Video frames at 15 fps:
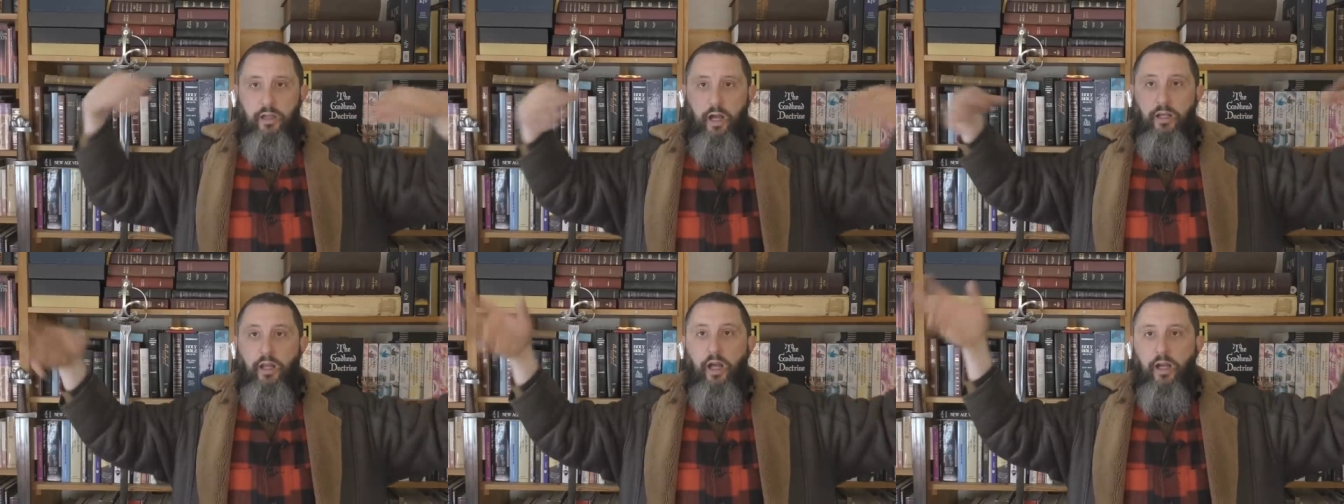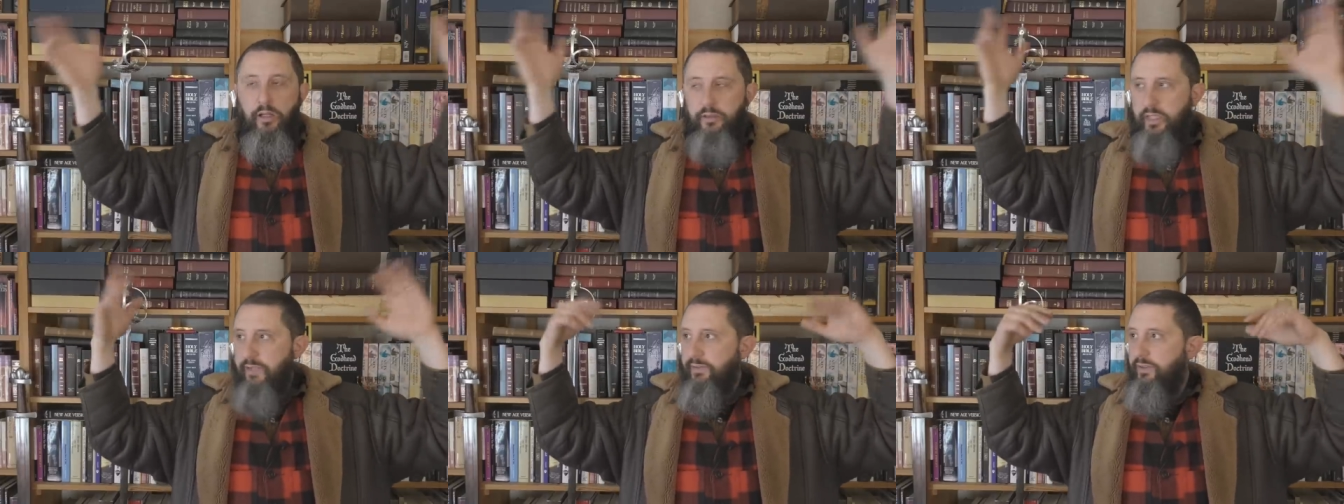Allah
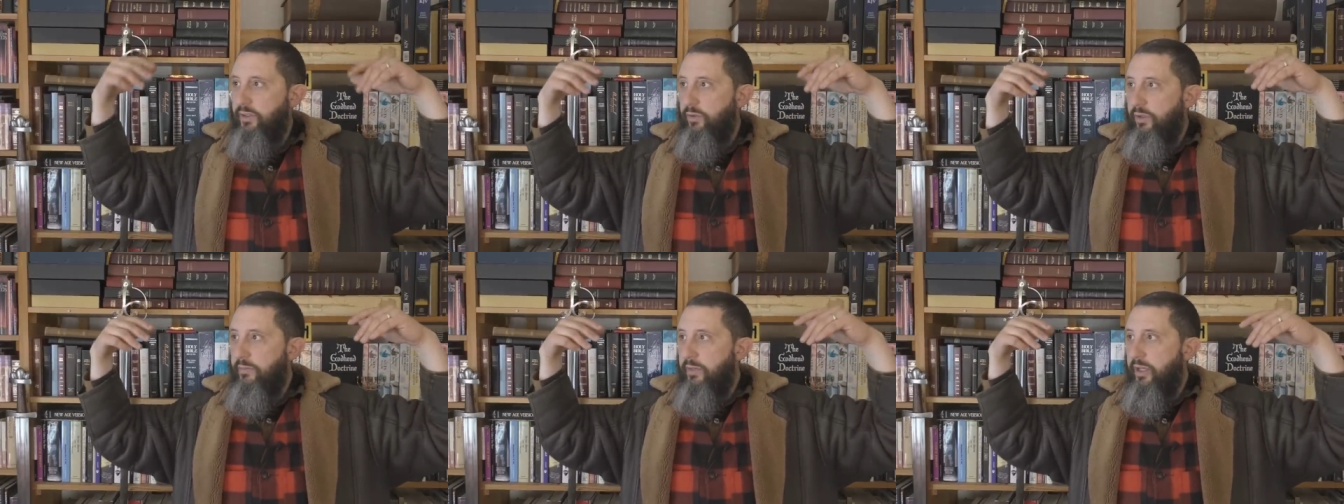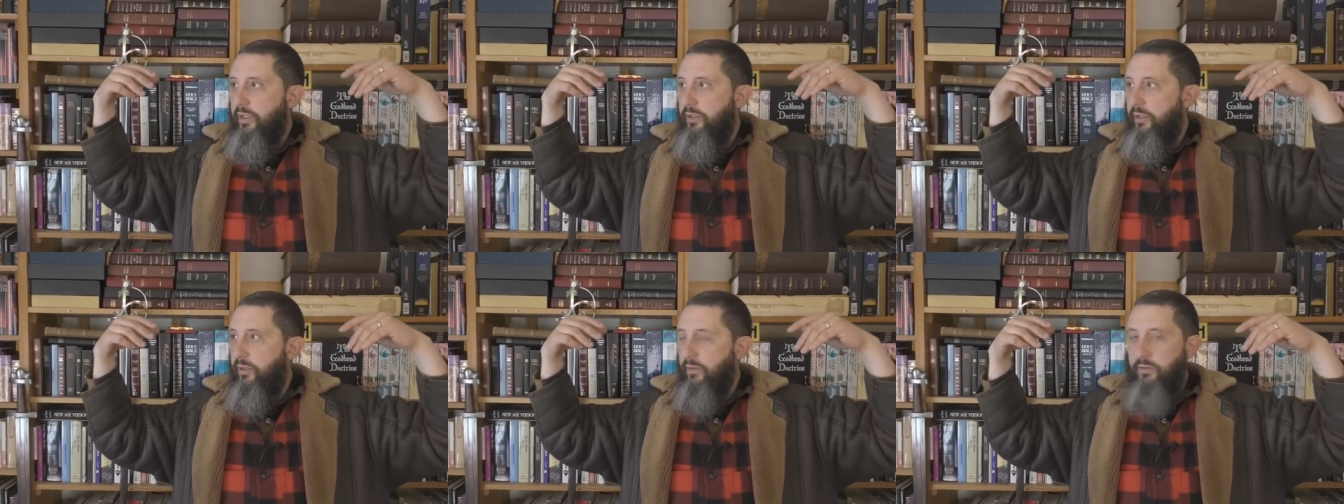gave it to him
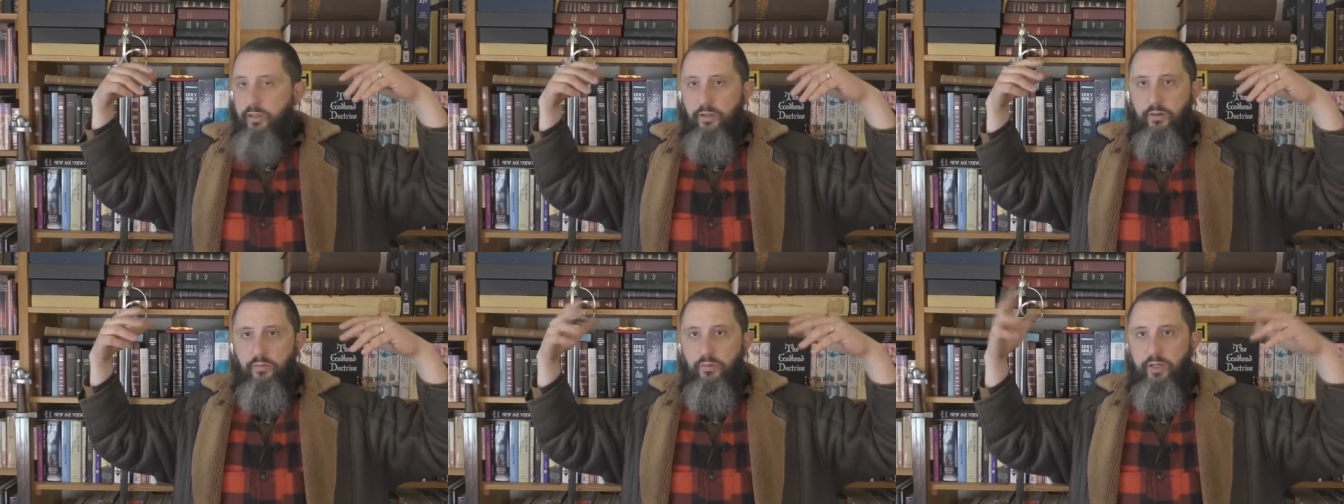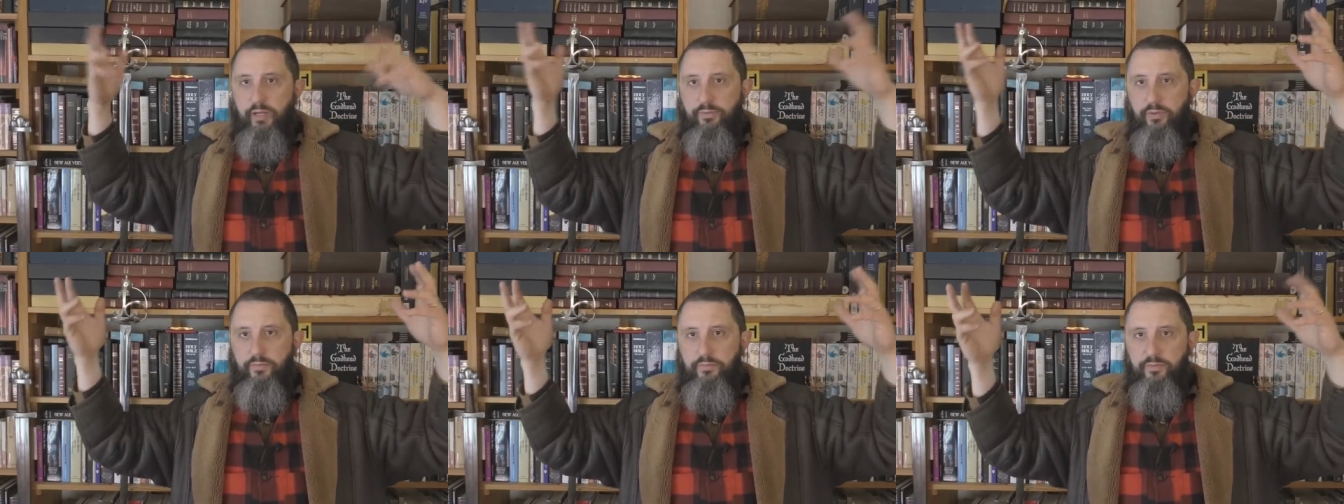in the, you know,
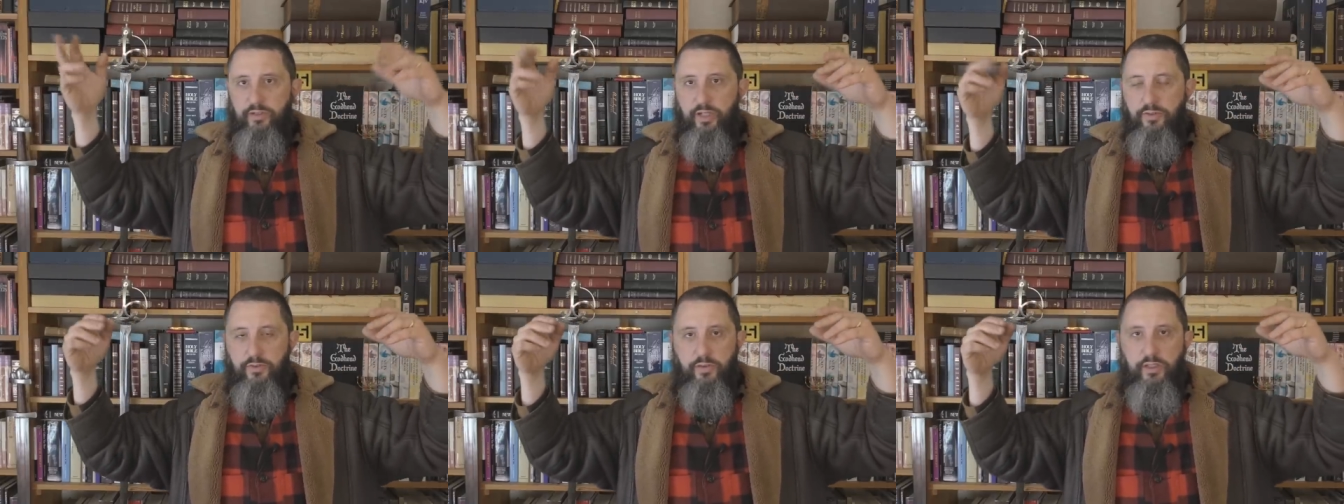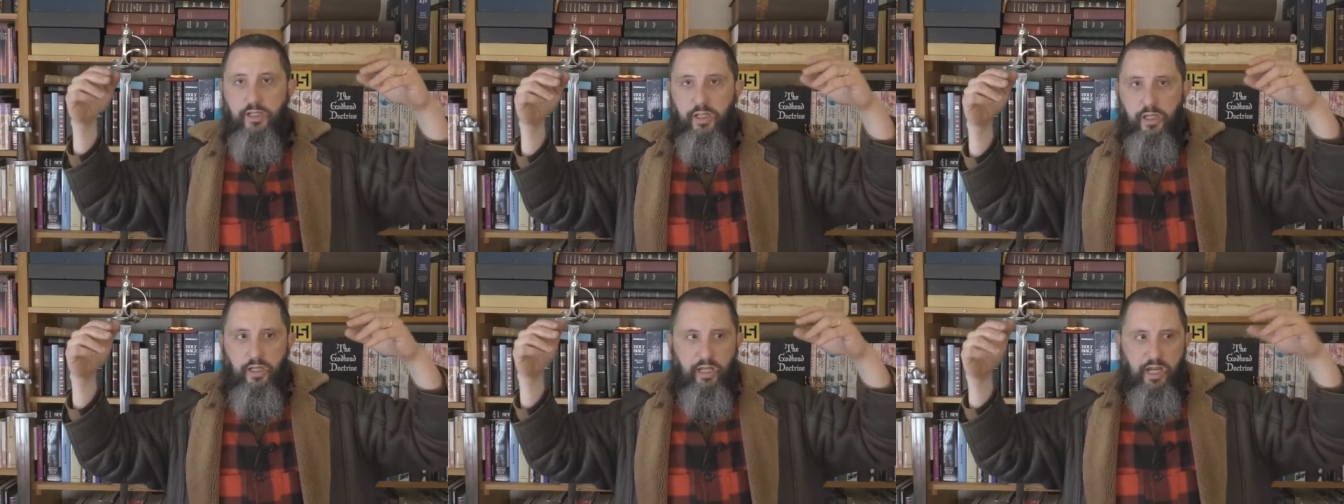whatever century
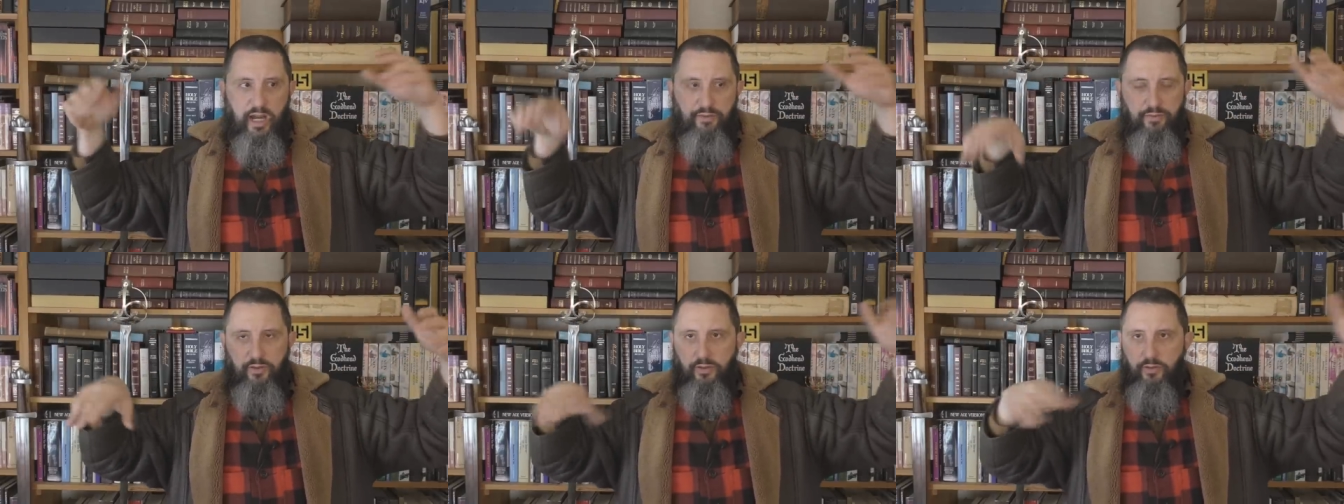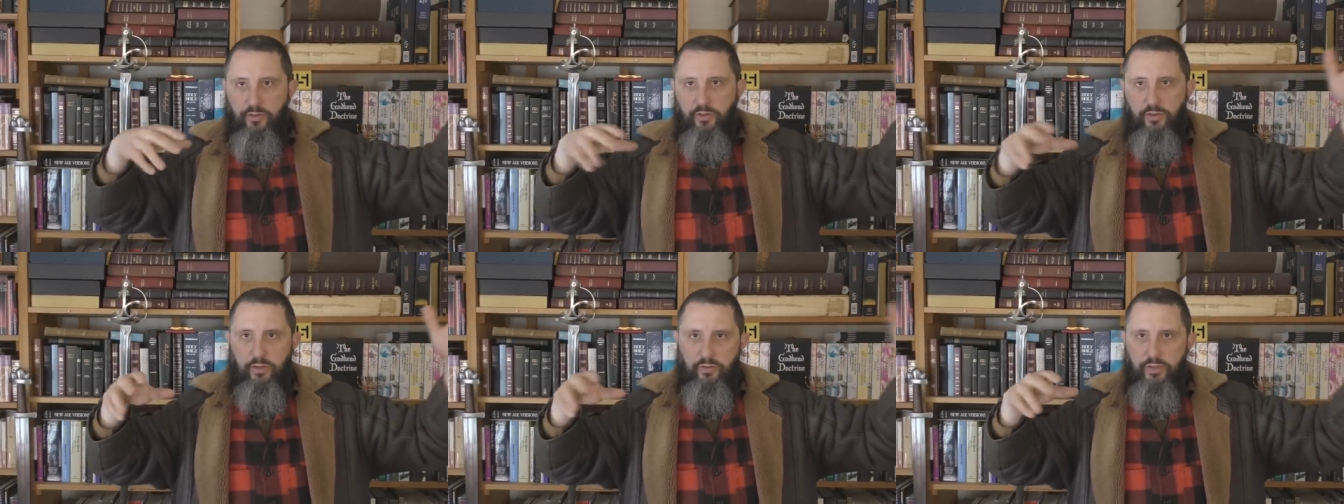after
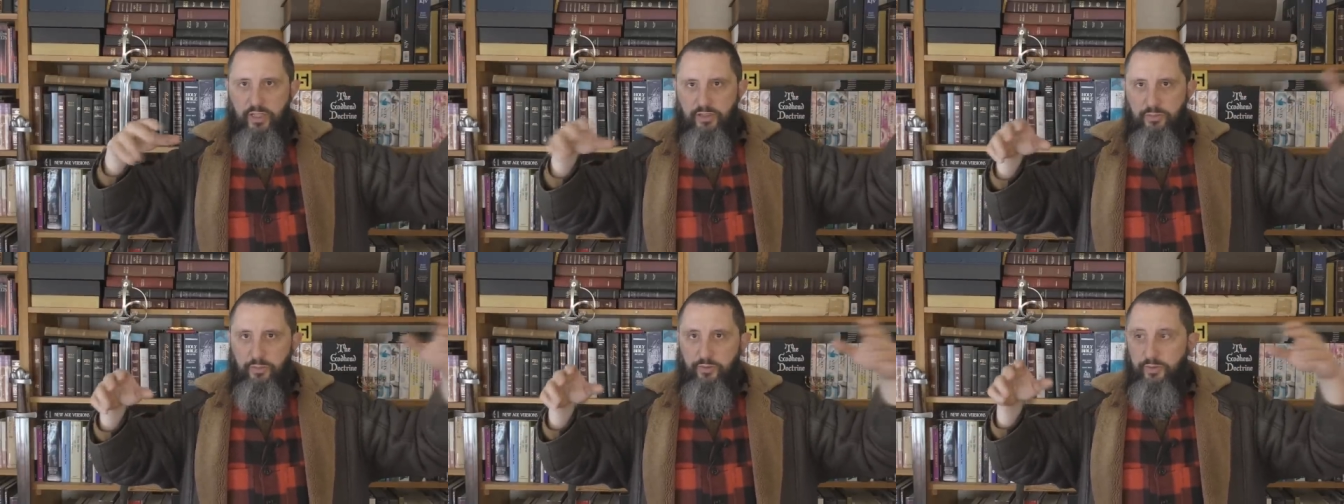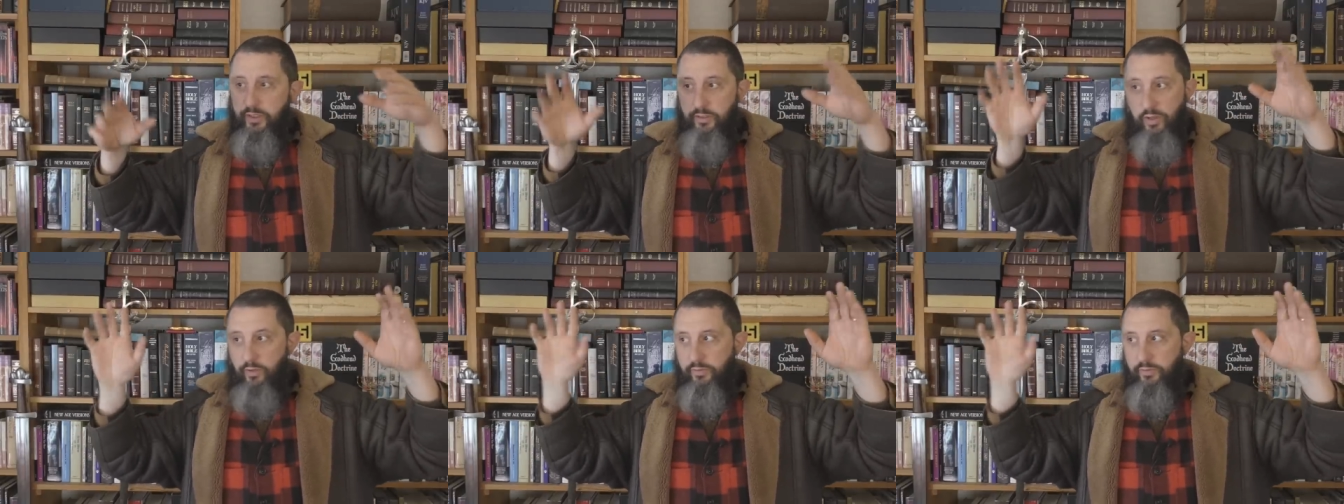the New Testament was written.